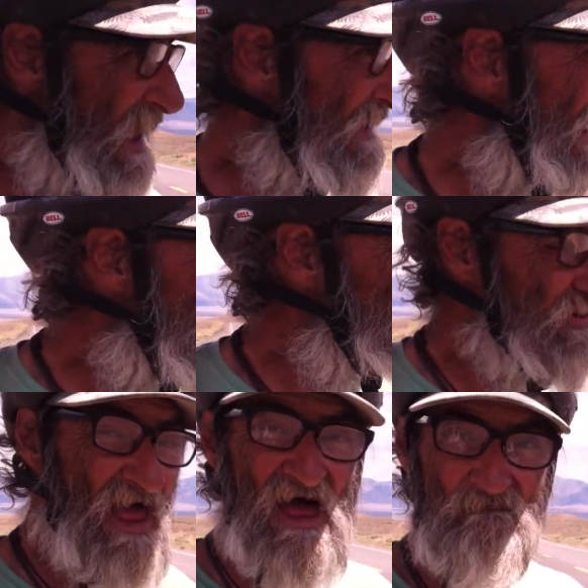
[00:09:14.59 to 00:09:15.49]
and I
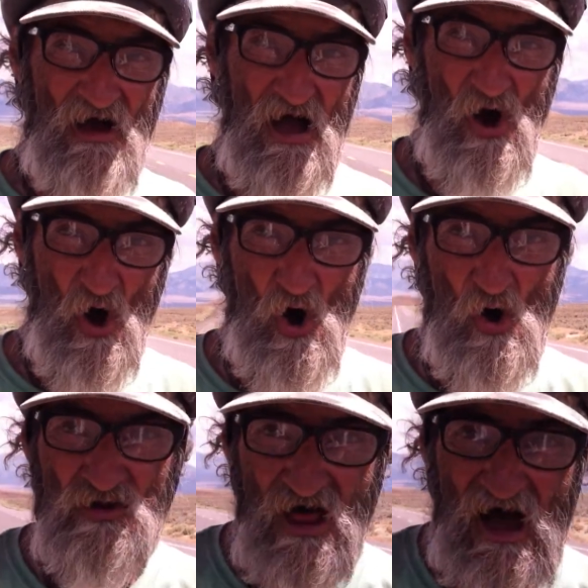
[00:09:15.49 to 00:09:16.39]
plan my
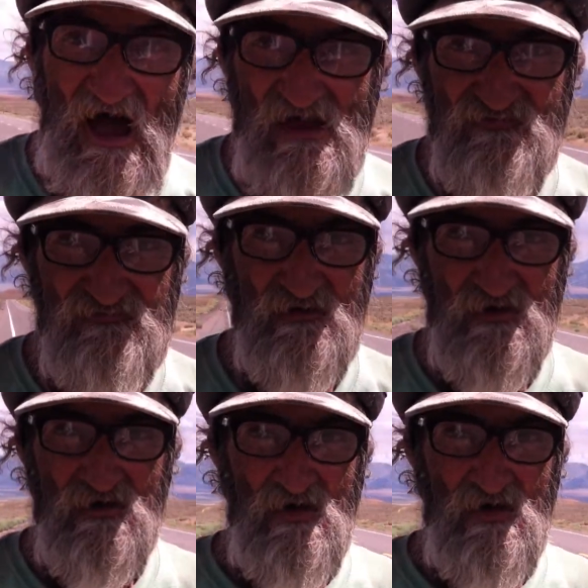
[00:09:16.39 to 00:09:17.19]
whole life,